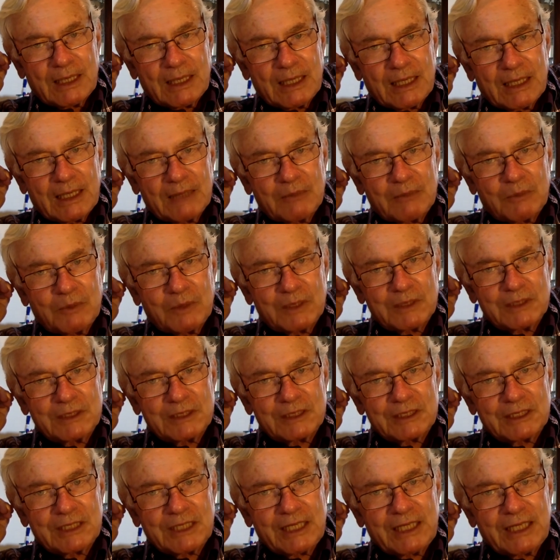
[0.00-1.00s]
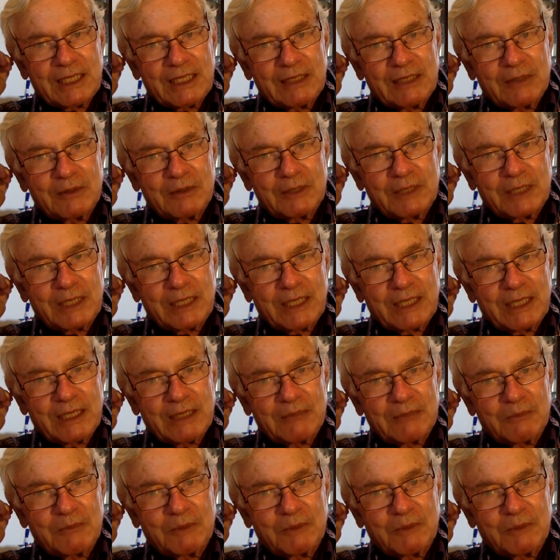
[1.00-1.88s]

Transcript: And what state only had